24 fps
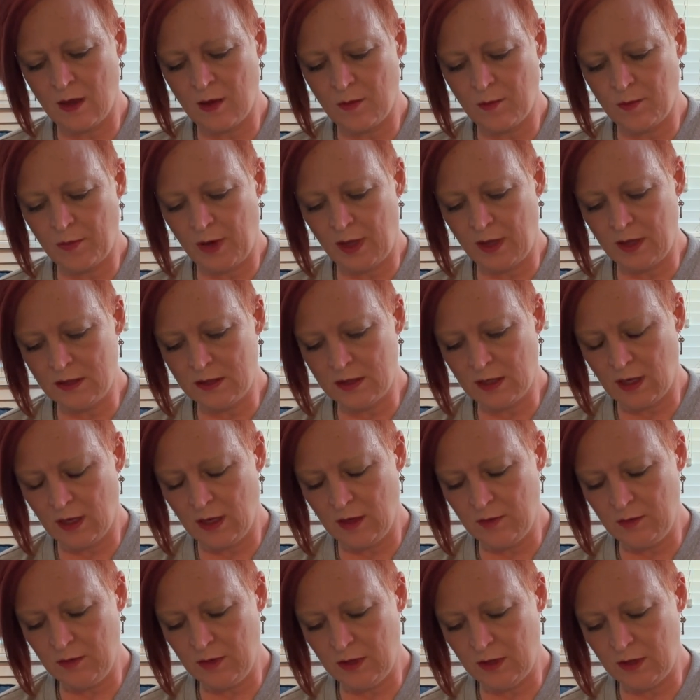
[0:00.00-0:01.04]
By the
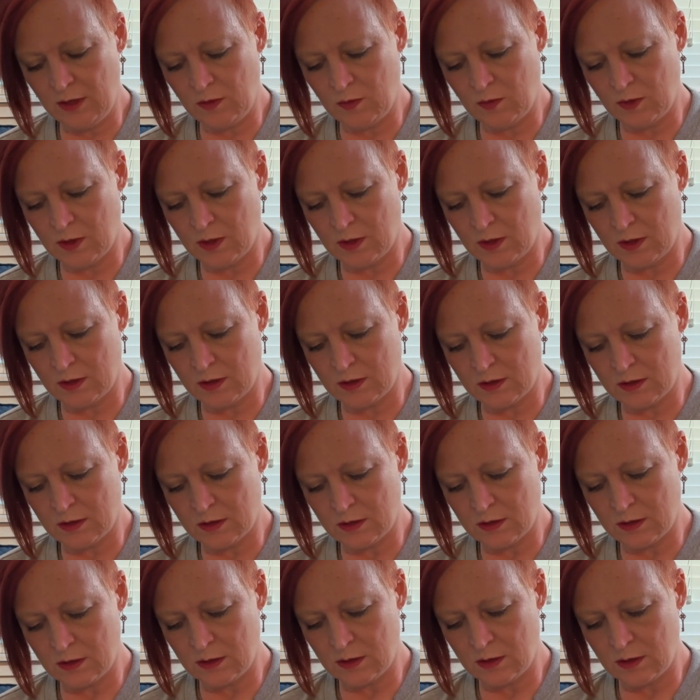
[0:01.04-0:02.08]
time he was
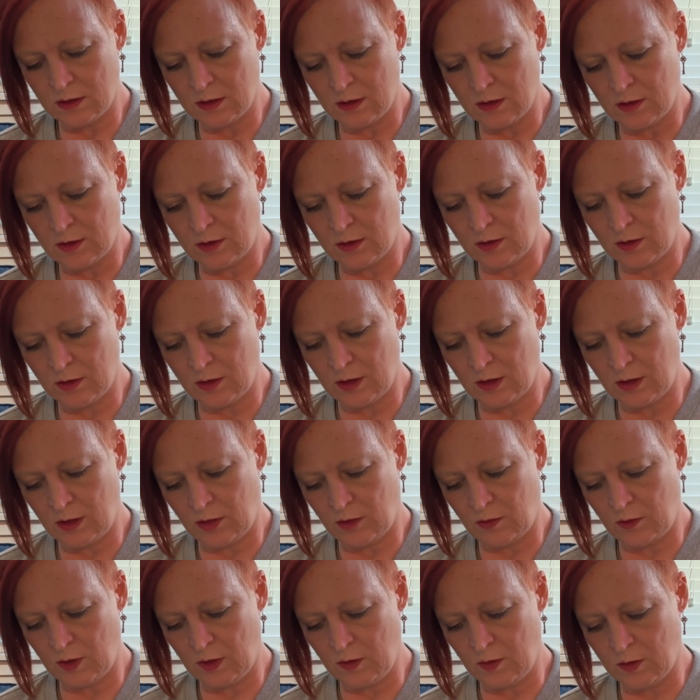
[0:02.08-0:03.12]

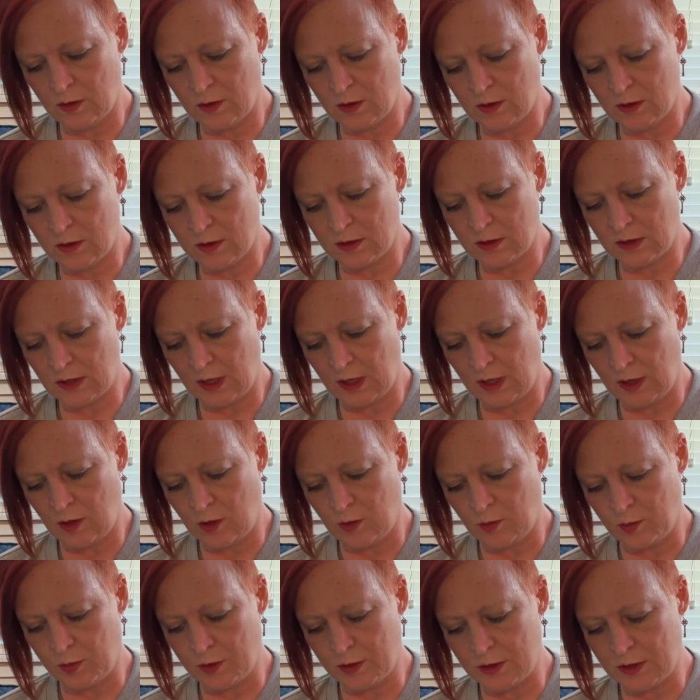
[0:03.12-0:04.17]
33, words lay
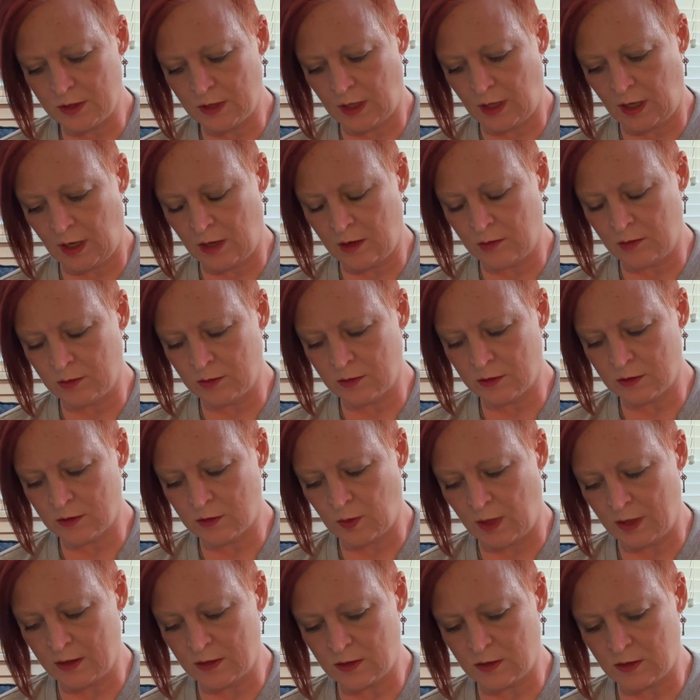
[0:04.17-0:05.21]
open to Albert
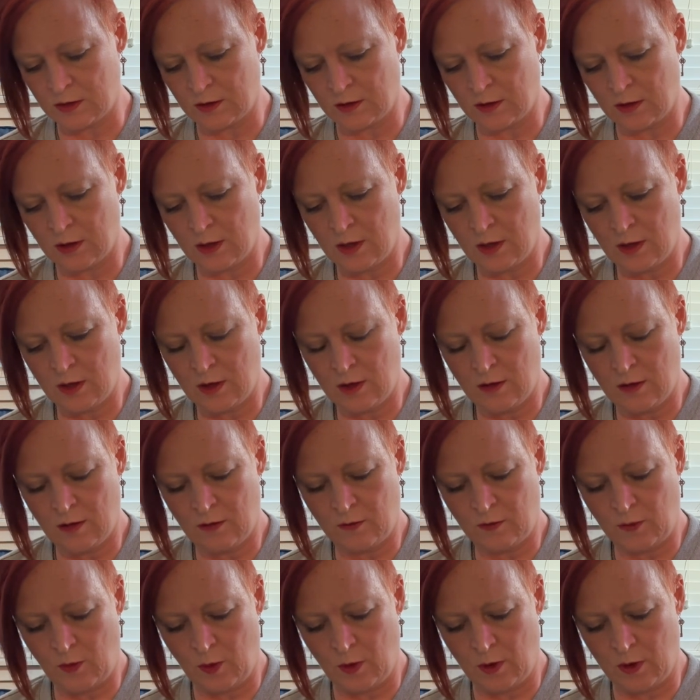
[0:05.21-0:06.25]
Schweitzer
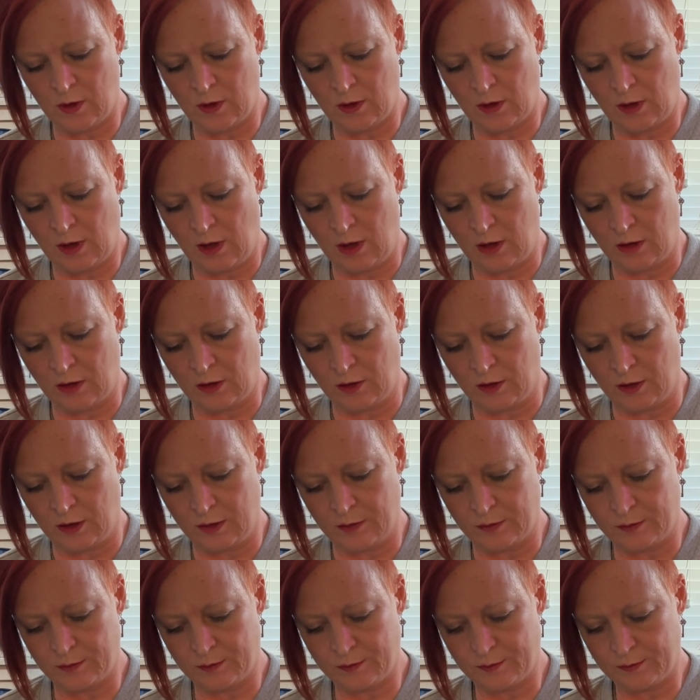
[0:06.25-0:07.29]
for the
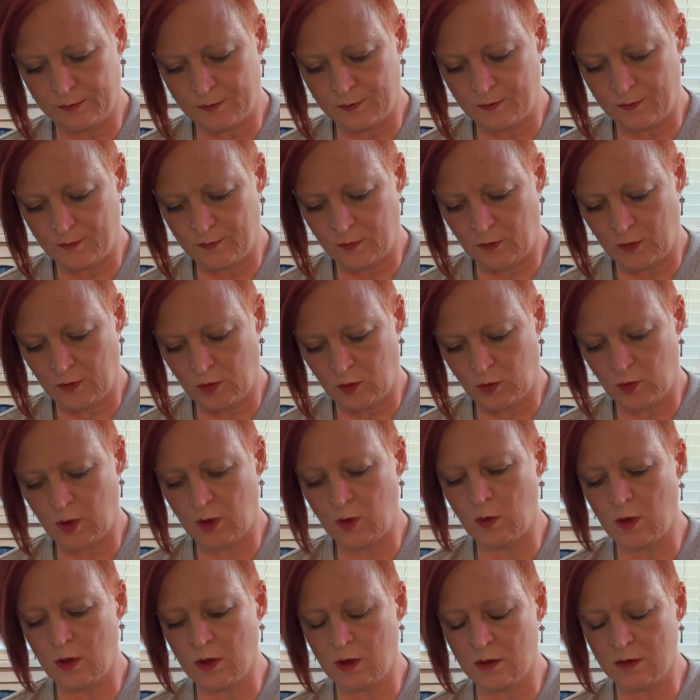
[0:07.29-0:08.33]
conquering. Three
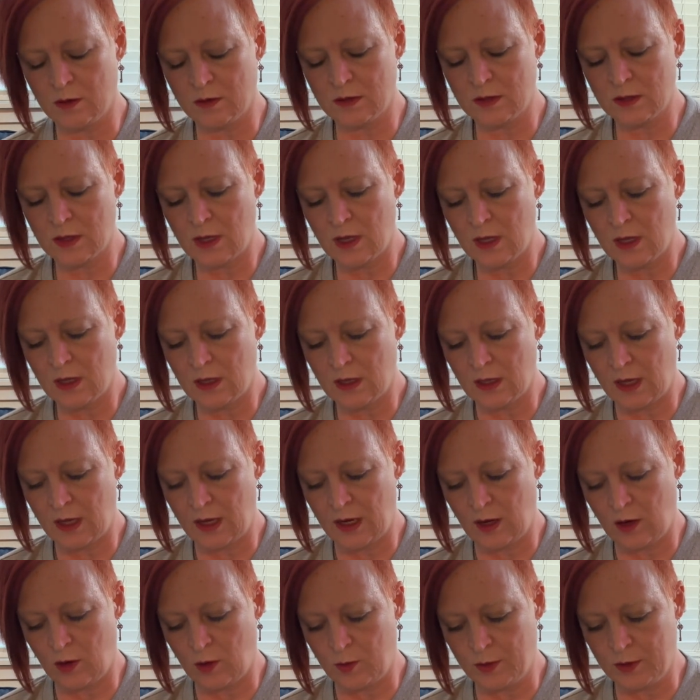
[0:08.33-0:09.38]
worlds lay
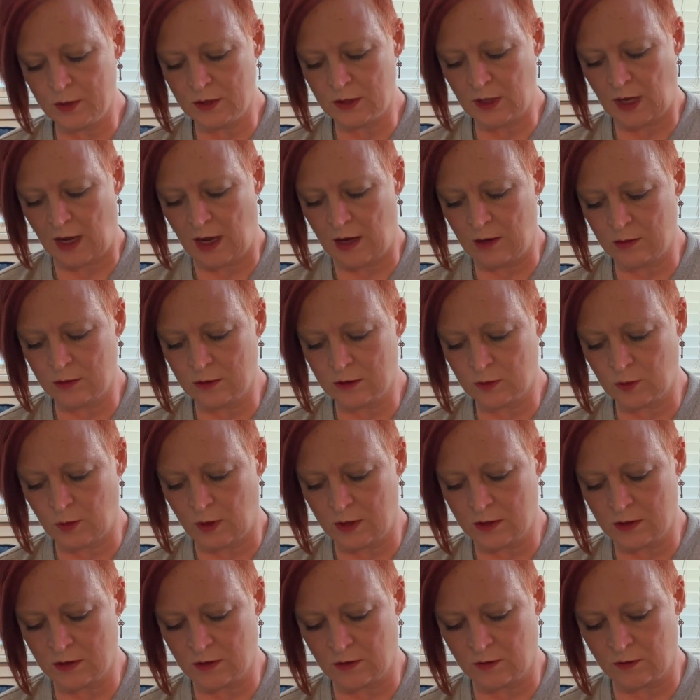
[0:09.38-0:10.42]
open to Albert
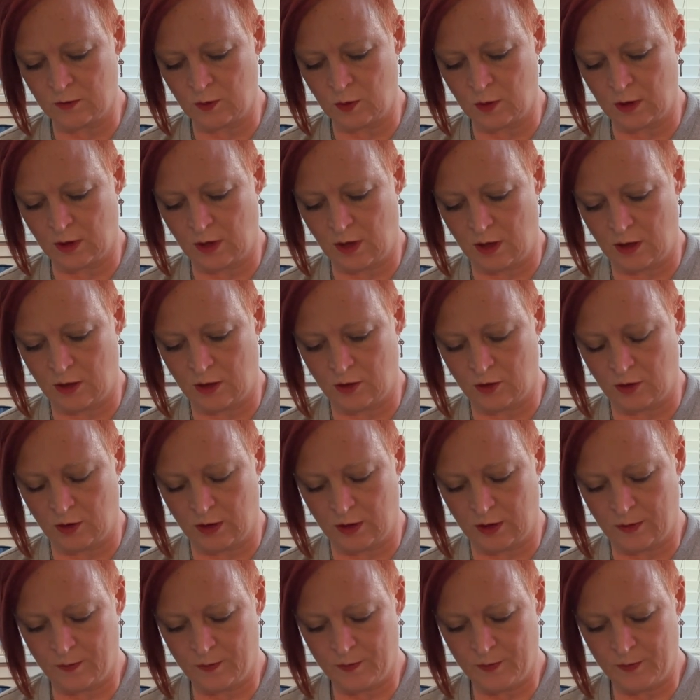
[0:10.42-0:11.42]
Schweitzer for the conquering.